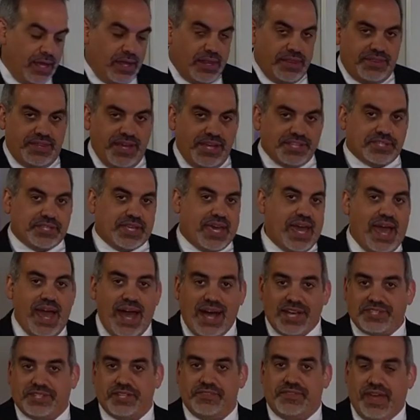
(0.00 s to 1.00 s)
This
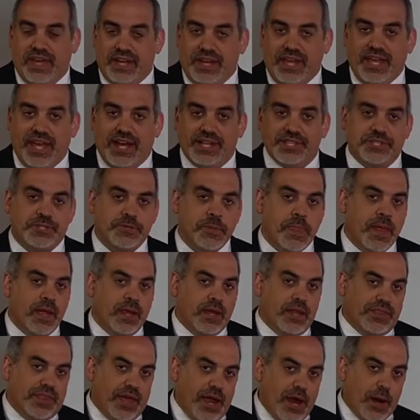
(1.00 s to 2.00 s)
cast of idiots,
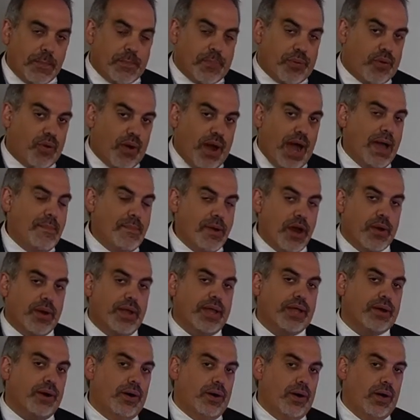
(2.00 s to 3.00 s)
their
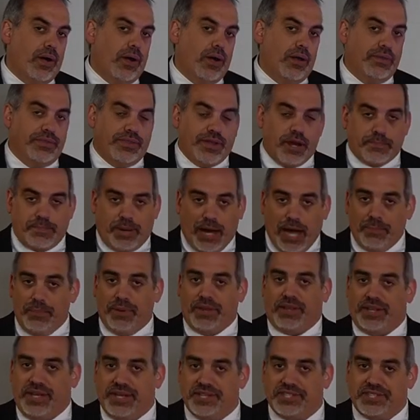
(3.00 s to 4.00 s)
primary goal, they're
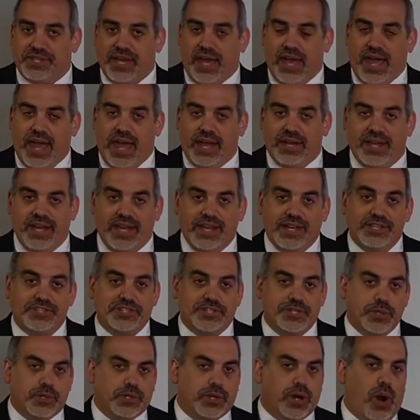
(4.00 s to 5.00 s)
publicly saying, is
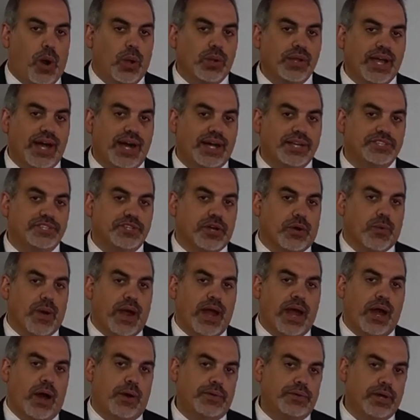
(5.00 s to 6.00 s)
to coalesce
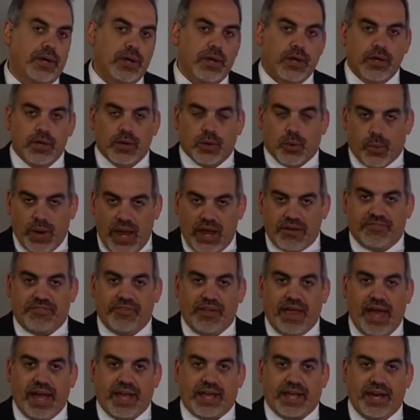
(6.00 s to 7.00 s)
around red
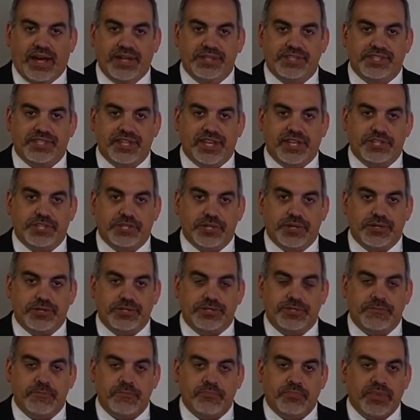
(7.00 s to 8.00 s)
flag gun
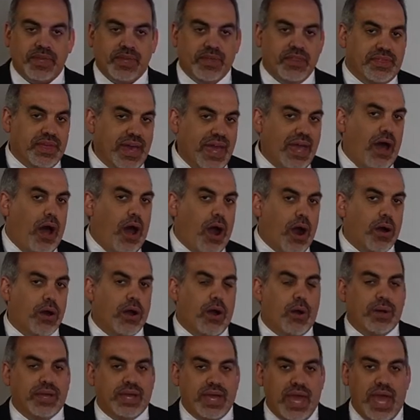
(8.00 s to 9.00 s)
seizures they are
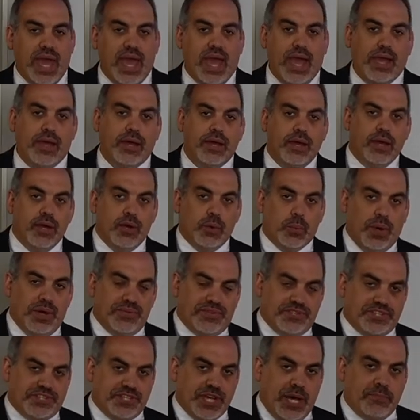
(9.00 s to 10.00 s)
okay
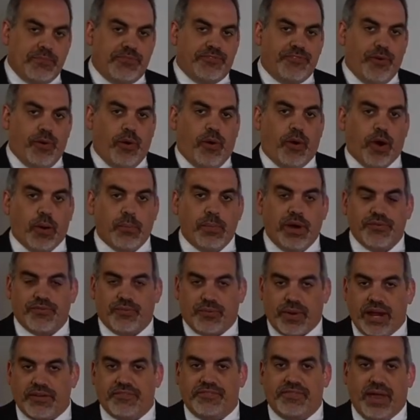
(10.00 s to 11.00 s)
with some form of
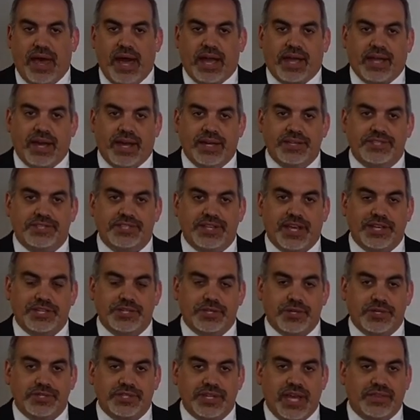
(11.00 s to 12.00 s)
red flag gun
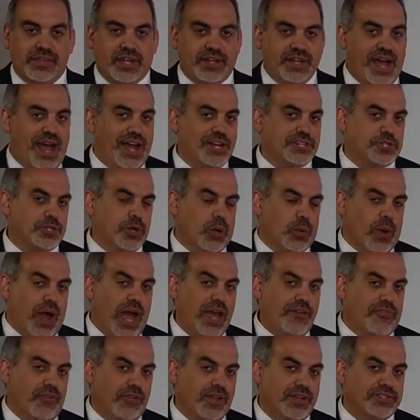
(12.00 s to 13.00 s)
seizures. And the National
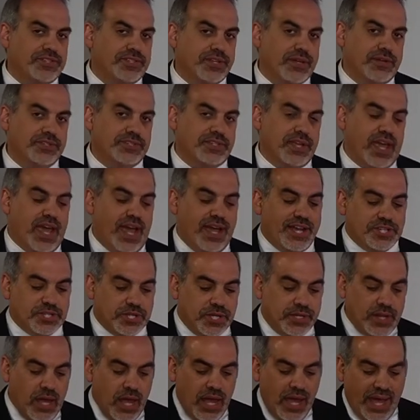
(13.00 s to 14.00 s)
Rifle
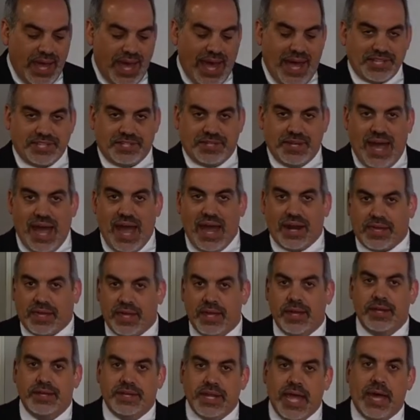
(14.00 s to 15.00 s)
Association has not
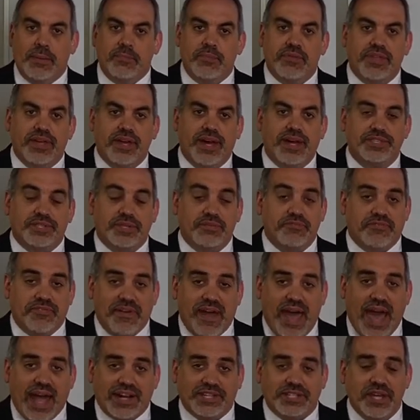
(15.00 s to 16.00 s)
condemned this. In
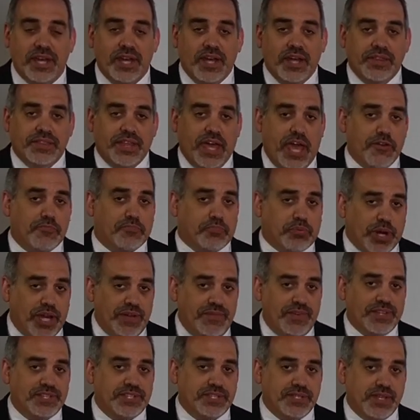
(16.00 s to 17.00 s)
fact, they have
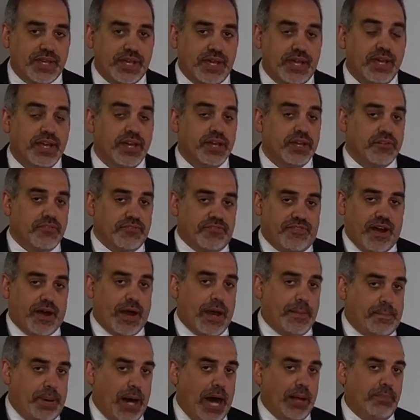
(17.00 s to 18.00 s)
previously
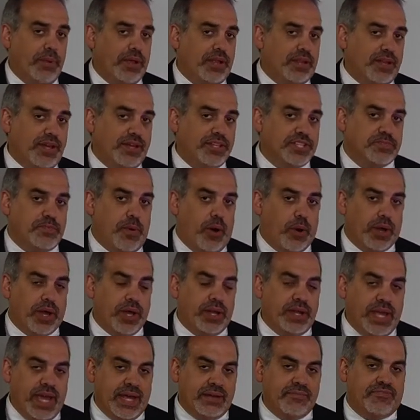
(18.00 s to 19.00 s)
very publicly
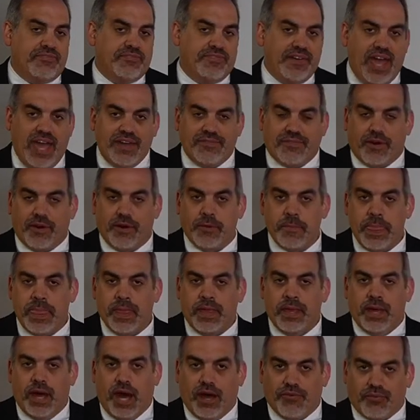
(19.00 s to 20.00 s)
spoken in favor
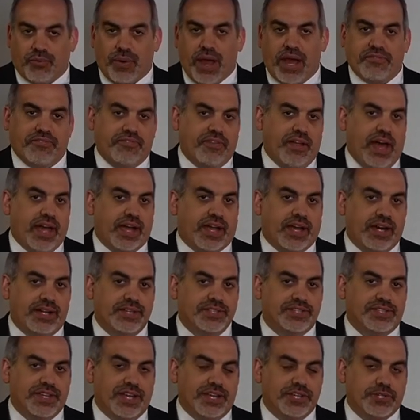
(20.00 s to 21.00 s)
of red flag
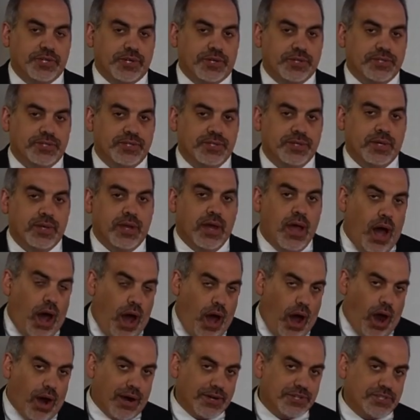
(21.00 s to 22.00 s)
gun seizures.
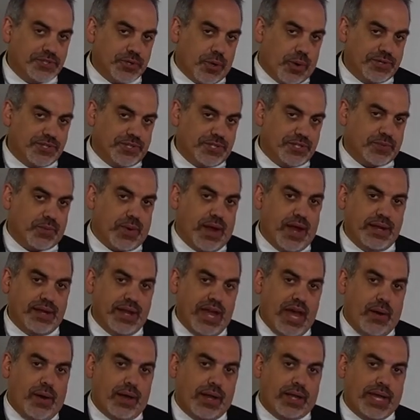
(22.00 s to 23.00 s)
Our sources right
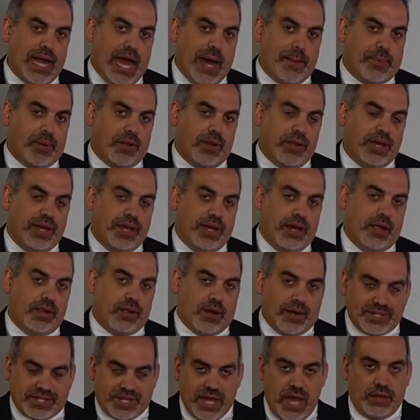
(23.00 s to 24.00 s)
now on Capitol Hill
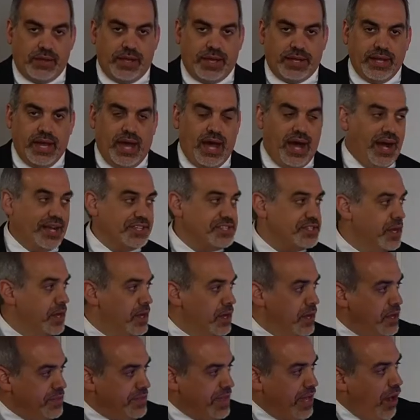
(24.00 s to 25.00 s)
are telling us
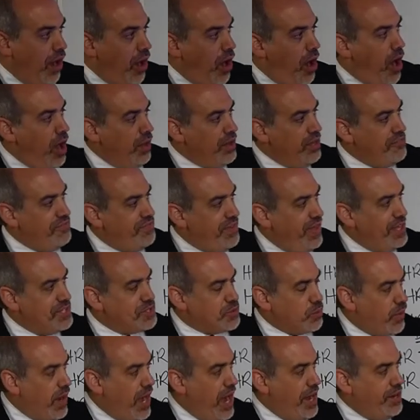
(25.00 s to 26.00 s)
that all of these
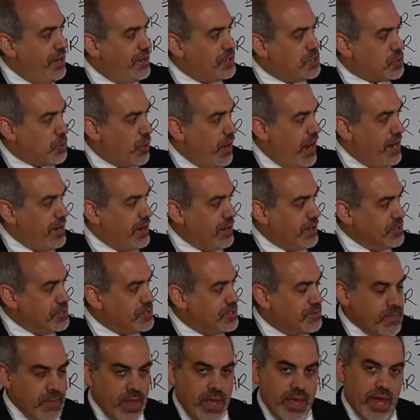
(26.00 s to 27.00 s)
RINO
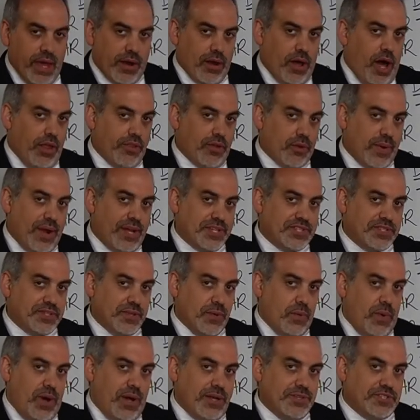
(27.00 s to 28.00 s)
traders and all the rest of
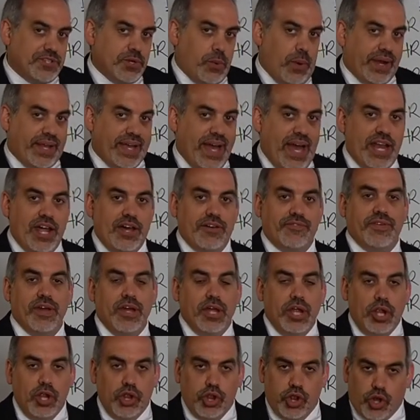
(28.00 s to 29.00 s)
the ones who are kind of
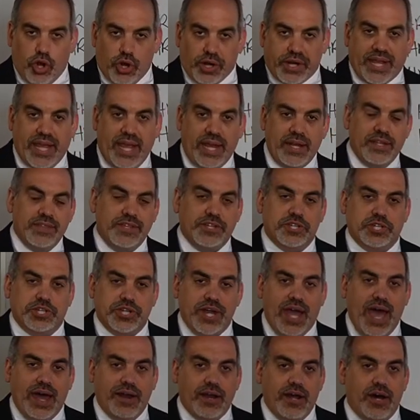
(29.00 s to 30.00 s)
lurking in the
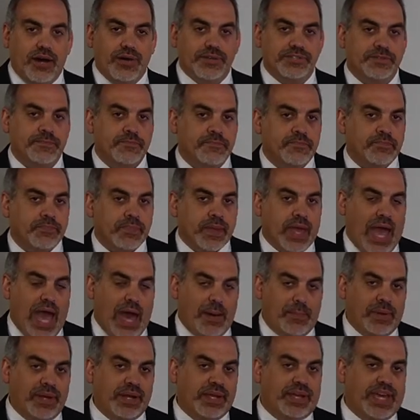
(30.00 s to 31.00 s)
shadows
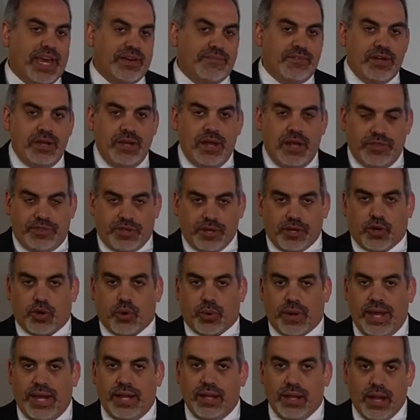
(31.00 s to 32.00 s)
have been given the
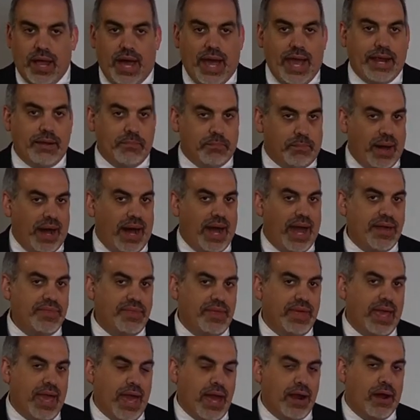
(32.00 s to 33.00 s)
green light by
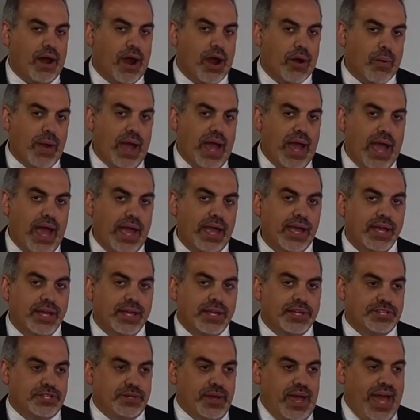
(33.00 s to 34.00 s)
the NRA
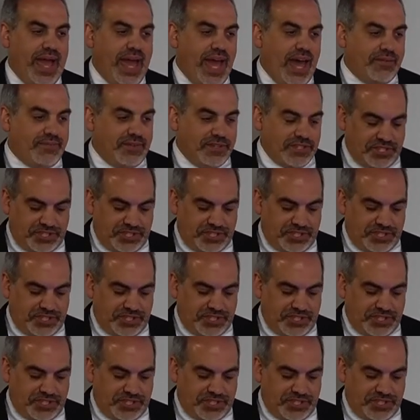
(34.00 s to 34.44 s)
to have